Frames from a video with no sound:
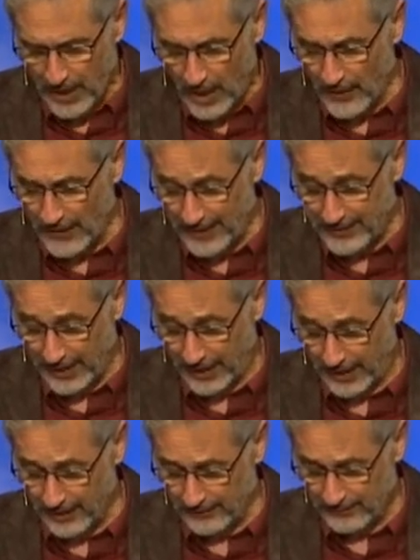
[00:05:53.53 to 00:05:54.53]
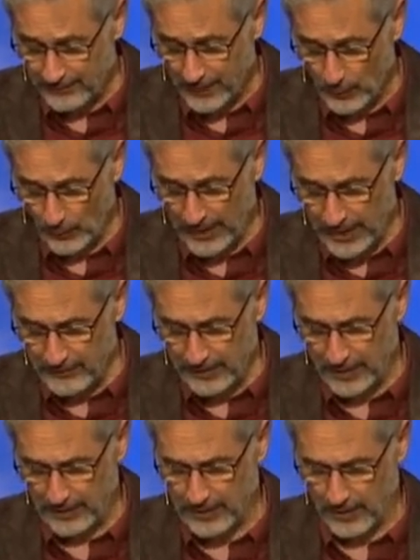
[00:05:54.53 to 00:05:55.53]
On that day, when
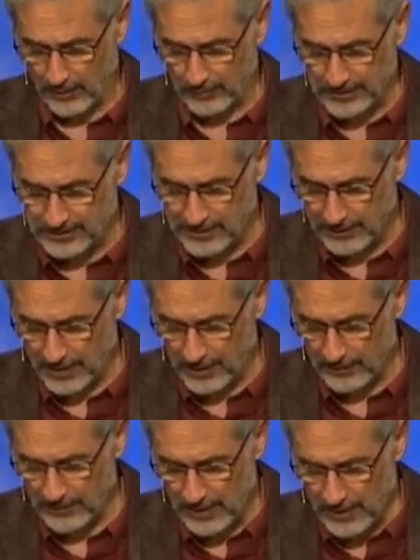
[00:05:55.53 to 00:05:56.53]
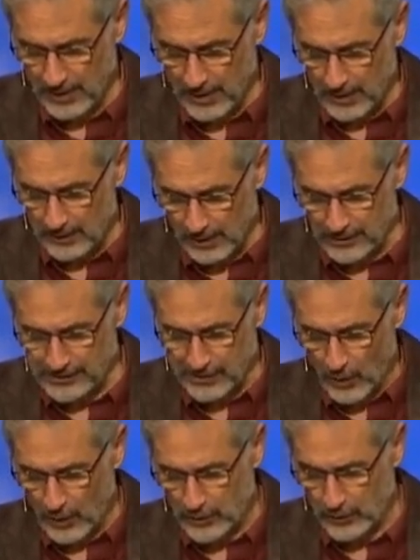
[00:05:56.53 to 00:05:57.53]
evening had come, he said to them, Let us go